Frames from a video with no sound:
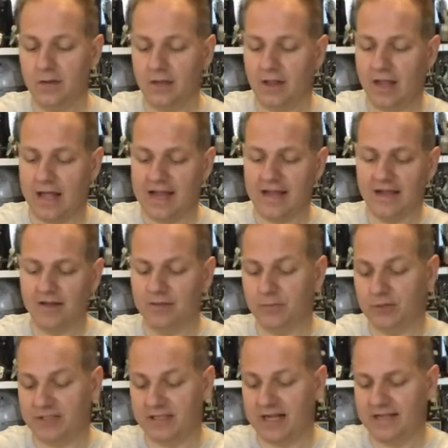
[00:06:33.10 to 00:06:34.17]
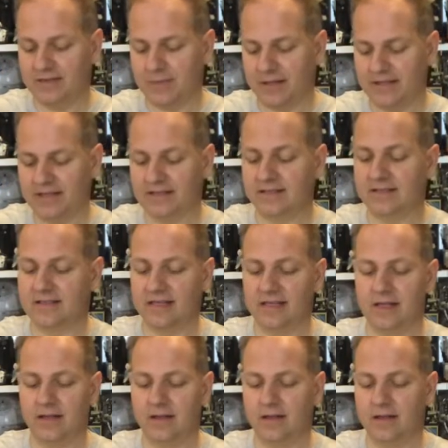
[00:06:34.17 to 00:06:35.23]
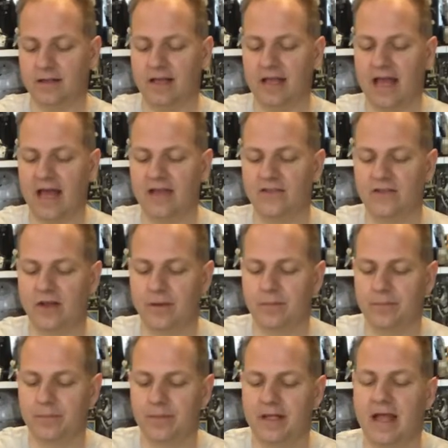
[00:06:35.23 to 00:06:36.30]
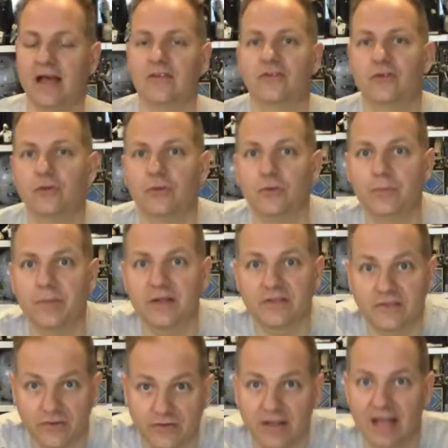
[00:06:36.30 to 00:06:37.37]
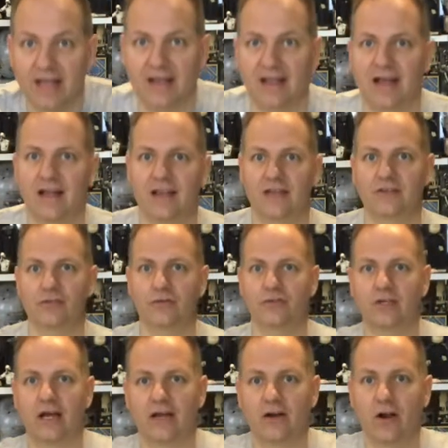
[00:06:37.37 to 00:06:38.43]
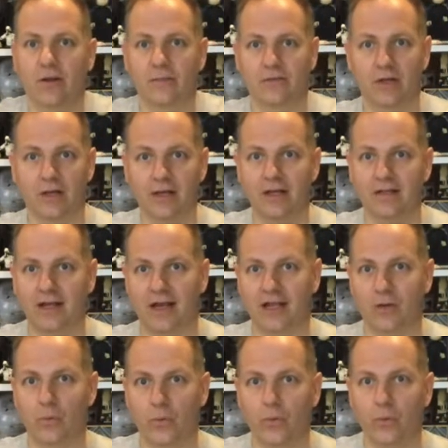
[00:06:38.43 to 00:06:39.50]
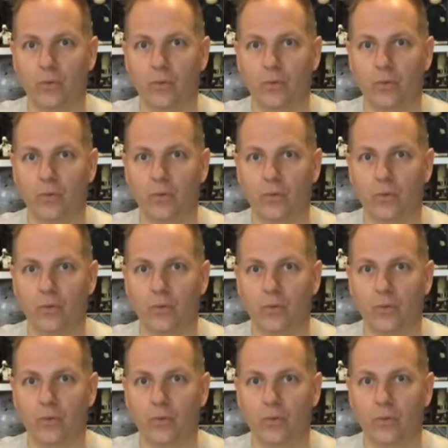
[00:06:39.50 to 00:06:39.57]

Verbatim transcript: like what's nice about this is that he has um he has two pistols again, like kind of like two sidearms that I can